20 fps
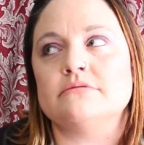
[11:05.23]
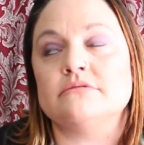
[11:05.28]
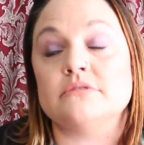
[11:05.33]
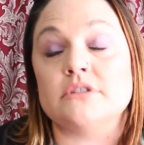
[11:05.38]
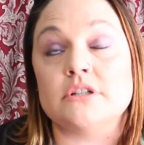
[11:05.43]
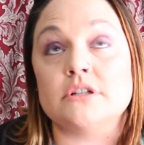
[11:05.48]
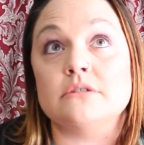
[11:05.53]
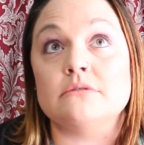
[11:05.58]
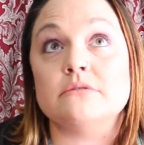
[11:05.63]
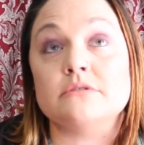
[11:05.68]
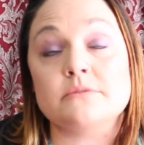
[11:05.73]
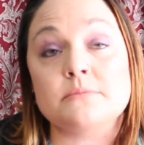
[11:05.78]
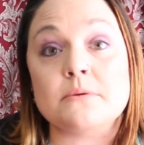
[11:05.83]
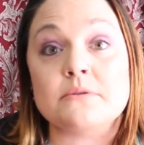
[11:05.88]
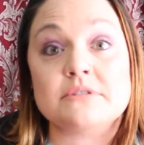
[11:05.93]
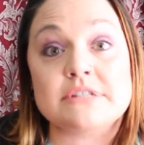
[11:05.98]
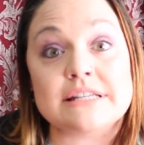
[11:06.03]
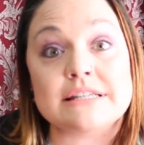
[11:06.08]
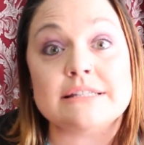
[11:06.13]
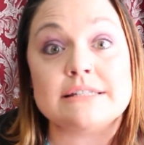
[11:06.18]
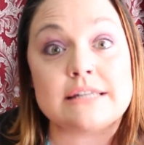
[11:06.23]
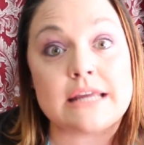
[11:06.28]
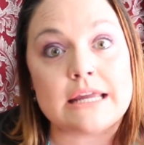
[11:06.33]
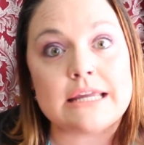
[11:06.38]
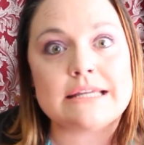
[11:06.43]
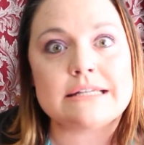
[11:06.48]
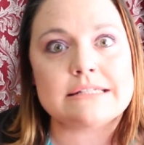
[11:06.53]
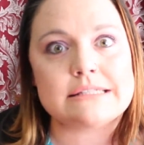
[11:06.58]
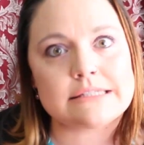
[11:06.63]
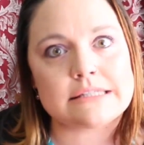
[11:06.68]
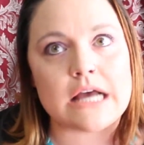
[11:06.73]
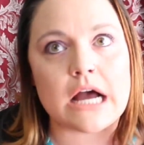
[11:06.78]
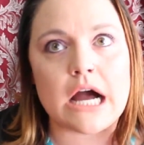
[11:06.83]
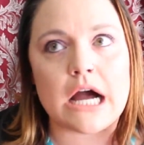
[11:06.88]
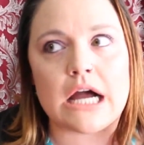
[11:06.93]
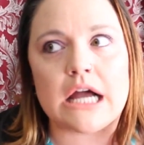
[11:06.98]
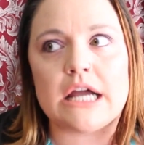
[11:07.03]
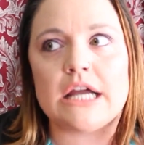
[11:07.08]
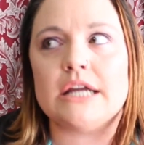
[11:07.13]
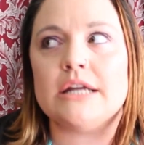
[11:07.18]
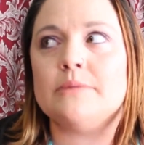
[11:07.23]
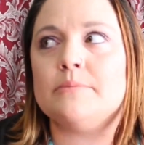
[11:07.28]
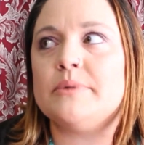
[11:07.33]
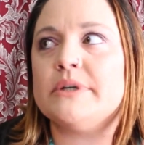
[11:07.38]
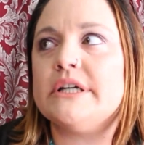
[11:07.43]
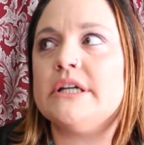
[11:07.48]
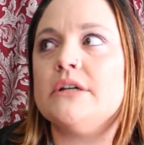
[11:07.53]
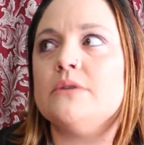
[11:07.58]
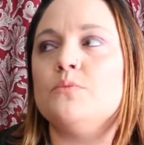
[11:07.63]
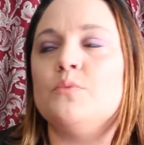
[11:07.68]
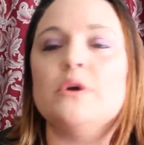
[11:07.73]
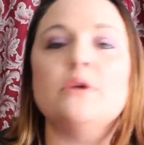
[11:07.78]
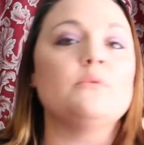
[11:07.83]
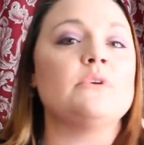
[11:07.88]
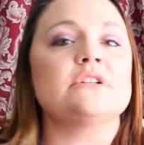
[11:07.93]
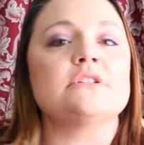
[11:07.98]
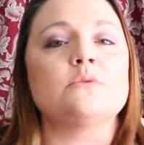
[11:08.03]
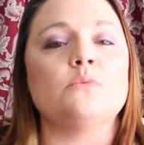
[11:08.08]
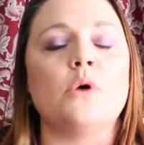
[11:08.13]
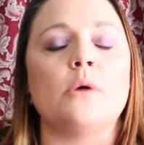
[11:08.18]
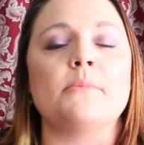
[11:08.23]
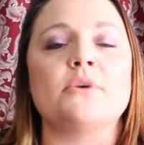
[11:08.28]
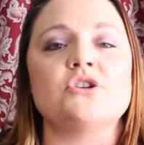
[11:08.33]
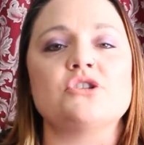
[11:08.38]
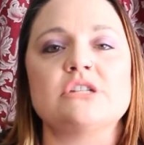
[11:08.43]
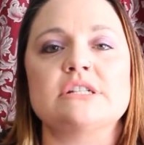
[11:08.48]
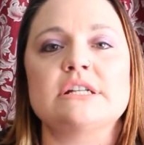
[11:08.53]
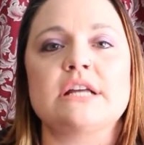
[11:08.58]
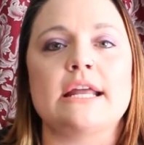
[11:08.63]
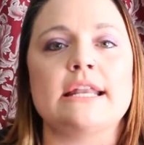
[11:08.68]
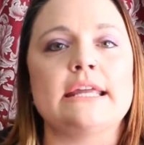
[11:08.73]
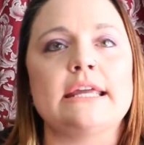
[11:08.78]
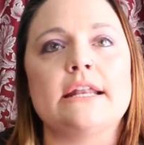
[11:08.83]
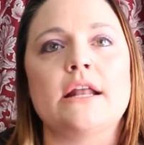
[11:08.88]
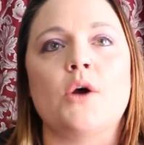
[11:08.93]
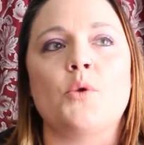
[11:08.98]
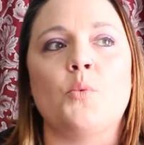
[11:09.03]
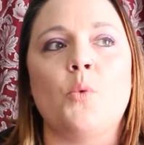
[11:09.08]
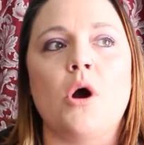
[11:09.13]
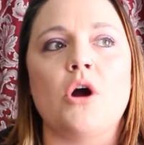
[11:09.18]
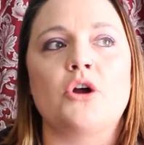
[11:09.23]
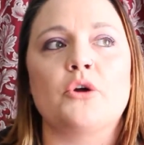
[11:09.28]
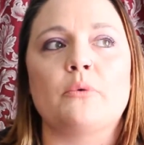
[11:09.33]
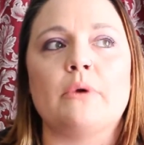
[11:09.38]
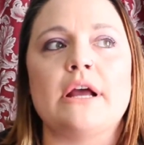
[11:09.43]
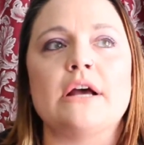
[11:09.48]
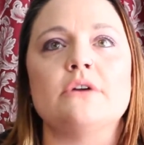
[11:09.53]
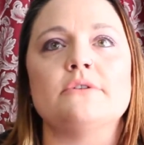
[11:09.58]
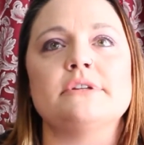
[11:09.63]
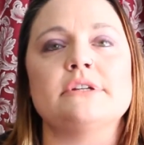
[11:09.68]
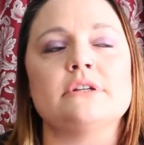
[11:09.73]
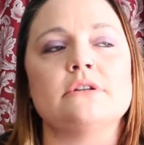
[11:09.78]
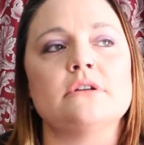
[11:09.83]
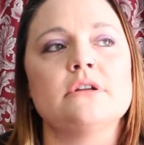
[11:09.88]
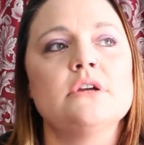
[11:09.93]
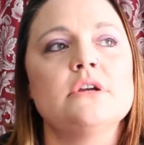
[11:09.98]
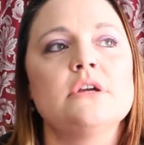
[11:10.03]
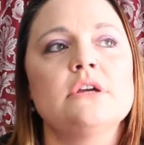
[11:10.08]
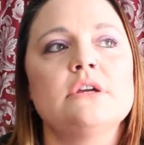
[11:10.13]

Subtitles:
I know we're supposed to stay inside, but we went to Walmart just to kind of get out and walk around and